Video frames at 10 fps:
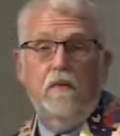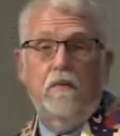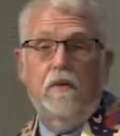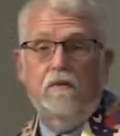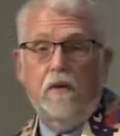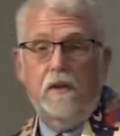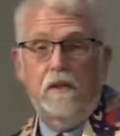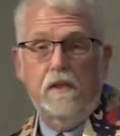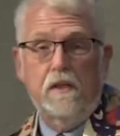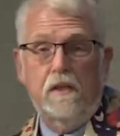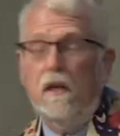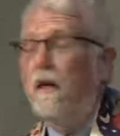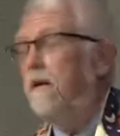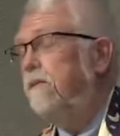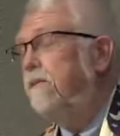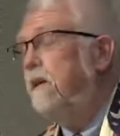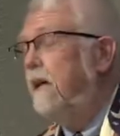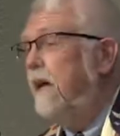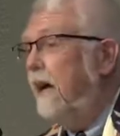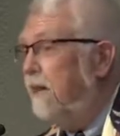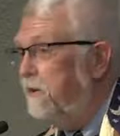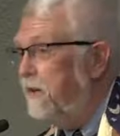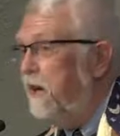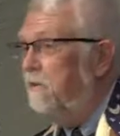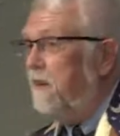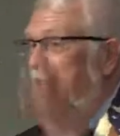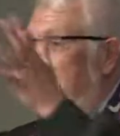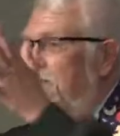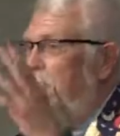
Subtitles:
with the voices of Heather Giffen.